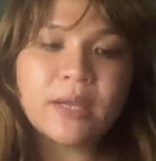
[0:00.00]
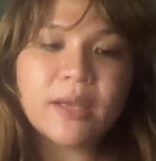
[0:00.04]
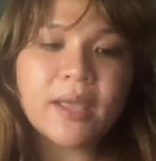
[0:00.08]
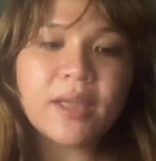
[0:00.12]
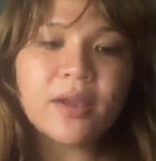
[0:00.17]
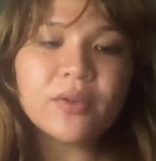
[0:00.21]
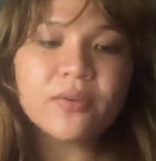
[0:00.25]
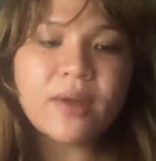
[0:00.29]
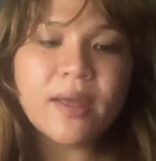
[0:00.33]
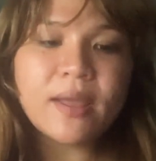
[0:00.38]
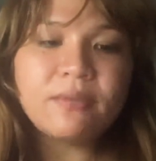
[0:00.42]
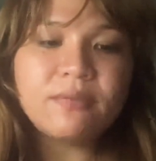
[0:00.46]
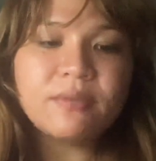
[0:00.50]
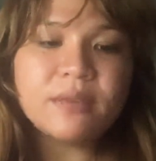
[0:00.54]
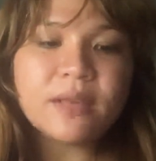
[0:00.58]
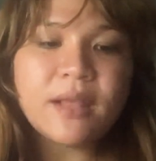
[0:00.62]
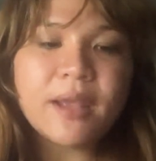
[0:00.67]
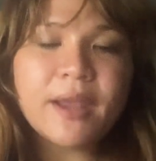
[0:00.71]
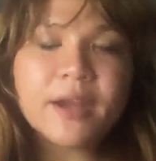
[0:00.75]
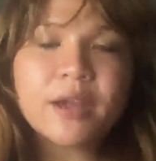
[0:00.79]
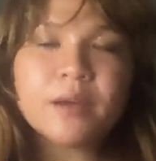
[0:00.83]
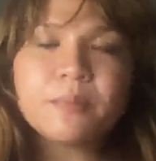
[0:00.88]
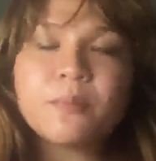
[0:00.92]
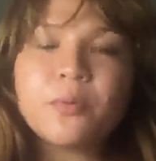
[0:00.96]
I arrived in
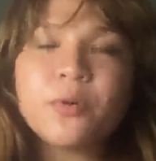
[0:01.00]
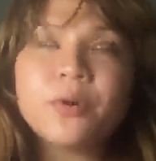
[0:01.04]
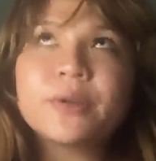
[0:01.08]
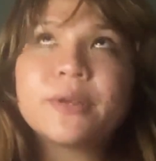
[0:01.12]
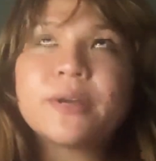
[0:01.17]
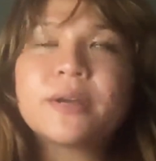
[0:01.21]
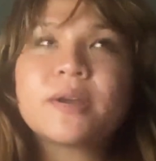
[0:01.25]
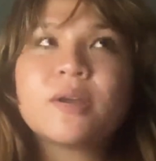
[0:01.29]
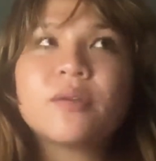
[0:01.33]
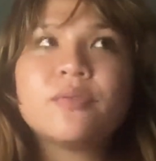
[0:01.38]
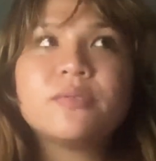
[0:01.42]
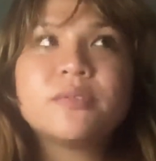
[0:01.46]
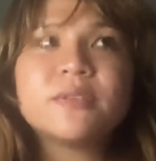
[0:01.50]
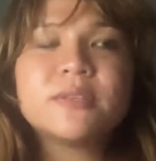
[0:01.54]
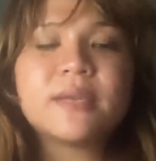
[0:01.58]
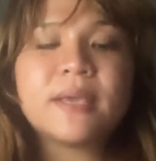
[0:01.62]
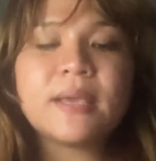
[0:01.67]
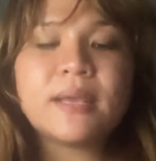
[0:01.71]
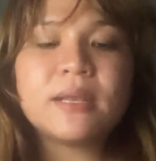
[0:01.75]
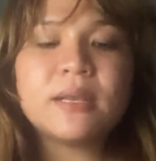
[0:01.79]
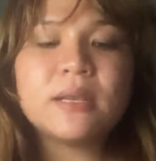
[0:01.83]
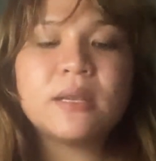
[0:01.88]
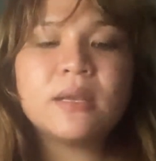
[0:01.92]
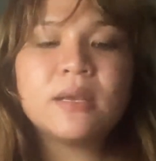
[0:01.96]
airport around
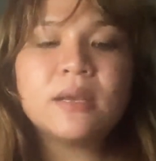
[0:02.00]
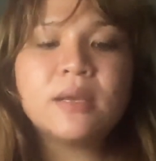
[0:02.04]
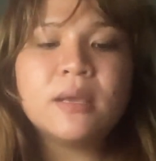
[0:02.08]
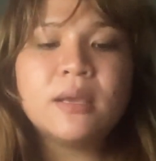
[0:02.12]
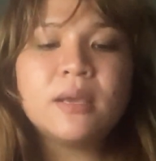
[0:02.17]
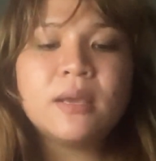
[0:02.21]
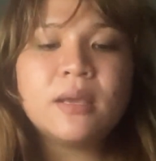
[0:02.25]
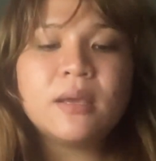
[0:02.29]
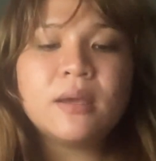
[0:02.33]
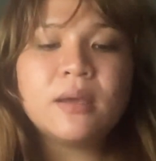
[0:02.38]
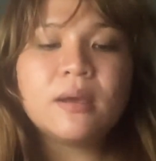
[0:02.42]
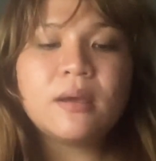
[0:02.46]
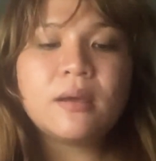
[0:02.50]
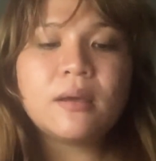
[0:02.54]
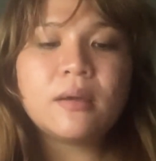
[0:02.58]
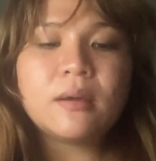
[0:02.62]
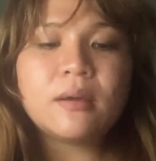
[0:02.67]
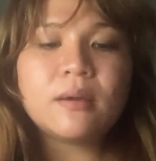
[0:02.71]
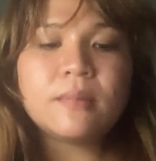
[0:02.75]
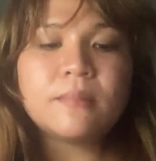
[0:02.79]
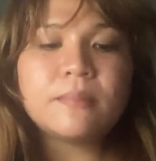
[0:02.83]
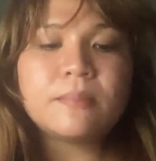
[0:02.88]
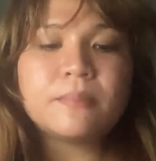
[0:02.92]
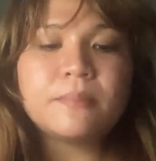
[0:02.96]
10
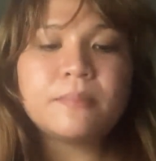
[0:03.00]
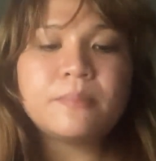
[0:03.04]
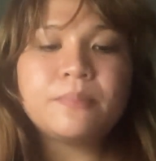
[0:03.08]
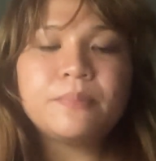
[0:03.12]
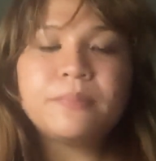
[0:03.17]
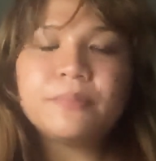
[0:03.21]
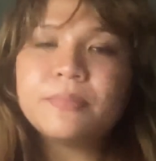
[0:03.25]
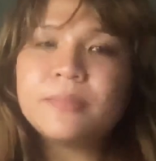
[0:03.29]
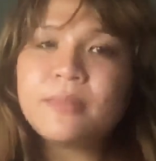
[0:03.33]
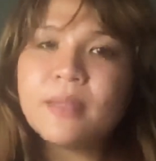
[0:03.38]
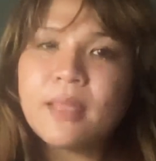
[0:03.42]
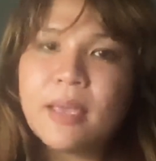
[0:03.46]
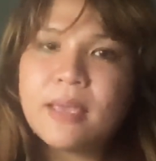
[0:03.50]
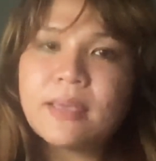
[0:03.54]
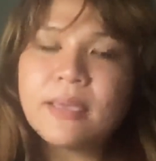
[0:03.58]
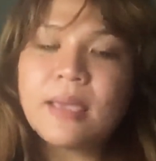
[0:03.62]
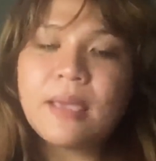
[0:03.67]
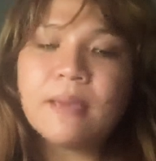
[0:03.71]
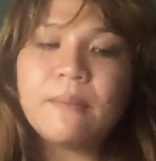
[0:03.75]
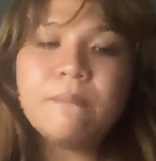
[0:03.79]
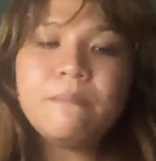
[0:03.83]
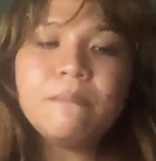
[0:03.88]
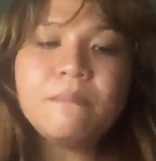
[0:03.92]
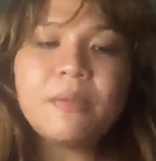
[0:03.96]

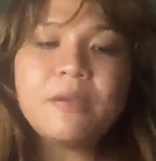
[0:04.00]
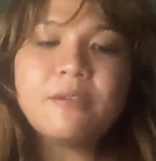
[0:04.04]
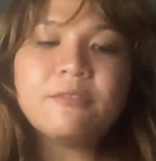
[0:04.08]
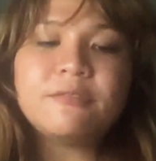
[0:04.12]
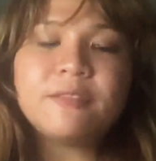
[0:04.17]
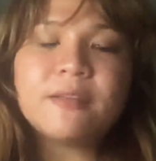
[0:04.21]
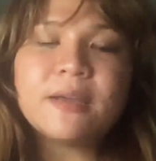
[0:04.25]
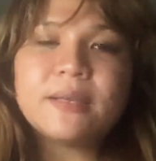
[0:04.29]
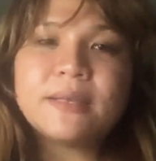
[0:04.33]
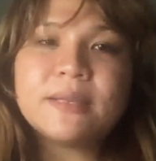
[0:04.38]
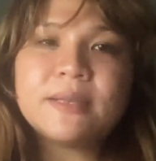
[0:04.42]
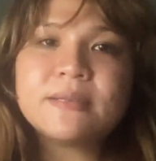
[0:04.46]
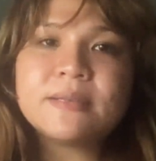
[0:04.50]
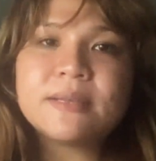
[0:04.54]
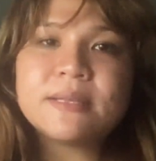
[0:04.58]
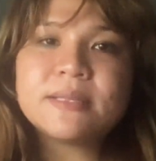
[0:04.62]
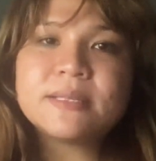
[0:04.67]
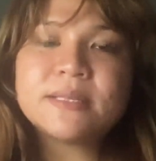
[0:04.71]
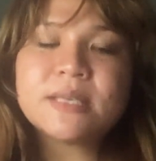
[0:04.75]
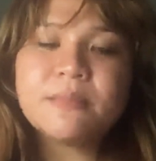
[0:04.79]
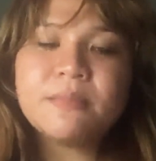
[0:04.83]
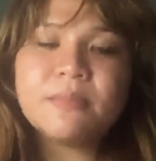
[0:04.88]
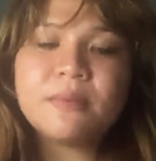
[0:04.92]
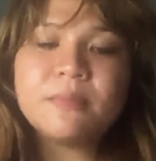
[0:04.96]
a.m. My flight is at
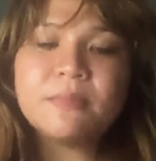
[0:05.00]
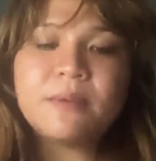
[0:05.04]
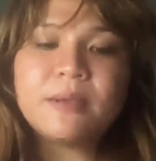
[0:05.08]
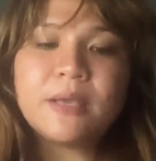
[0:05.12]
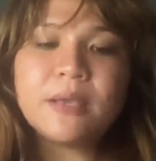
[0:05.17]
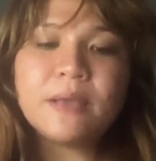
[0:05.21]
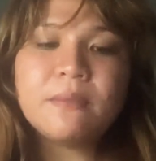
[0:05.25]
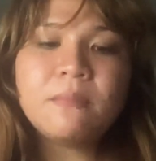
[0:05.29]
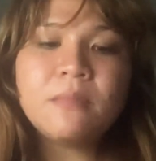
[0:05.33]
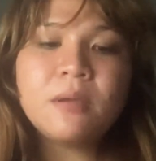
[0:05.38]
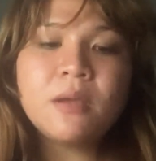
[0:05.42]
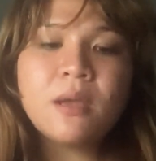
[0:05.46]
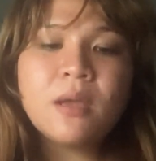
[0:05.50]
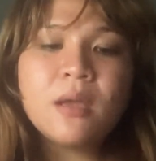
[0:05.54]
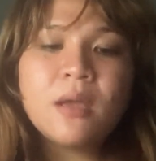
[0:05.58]
7 p.m.